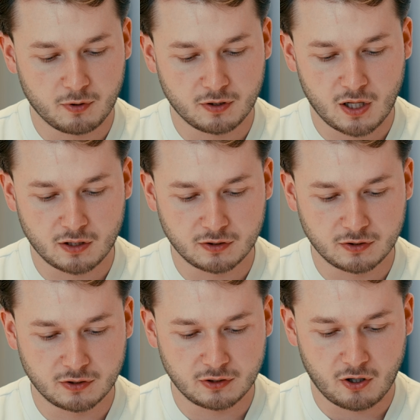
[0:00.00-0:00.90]
will
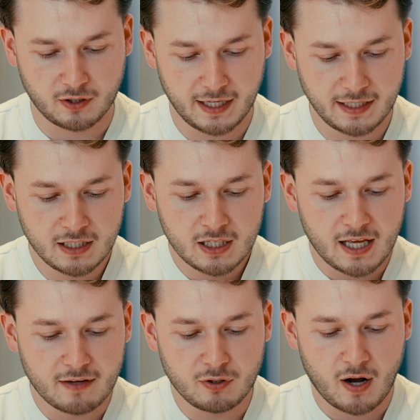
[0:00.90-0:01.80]
log in.
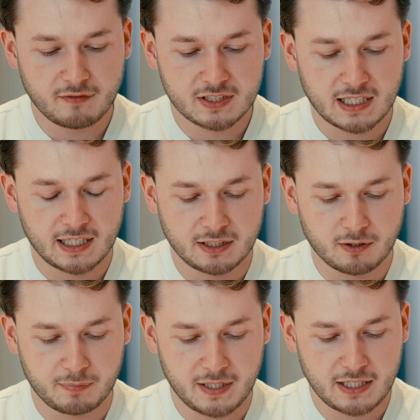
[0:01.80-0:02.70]
If you haven't
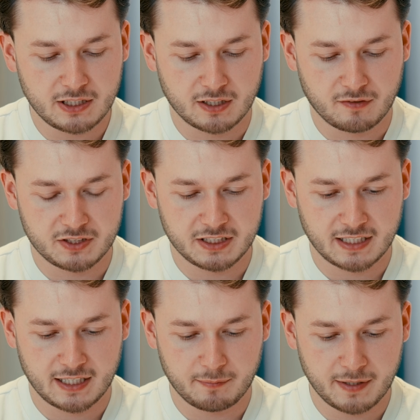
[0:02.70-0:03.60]
signed up yet, you can obviously
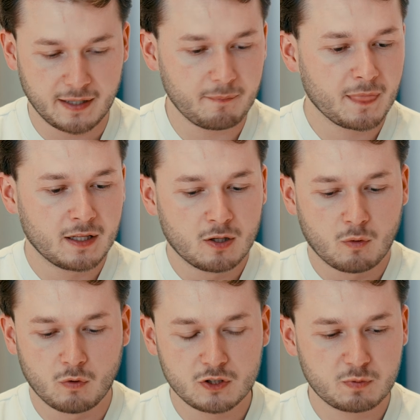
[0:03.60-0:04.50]
sign up here.
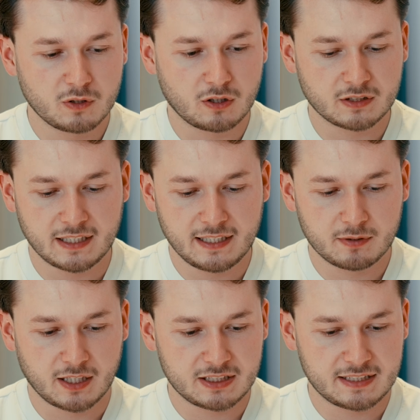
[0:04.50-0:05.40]
Once we're logged in,
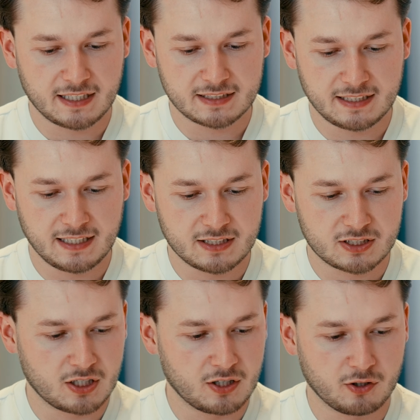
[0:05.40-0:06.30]
it will actually take us to the
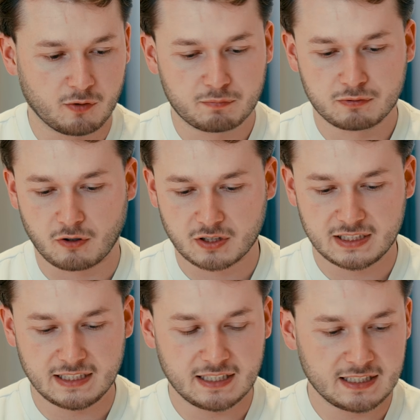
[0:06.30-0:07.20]
internal proxy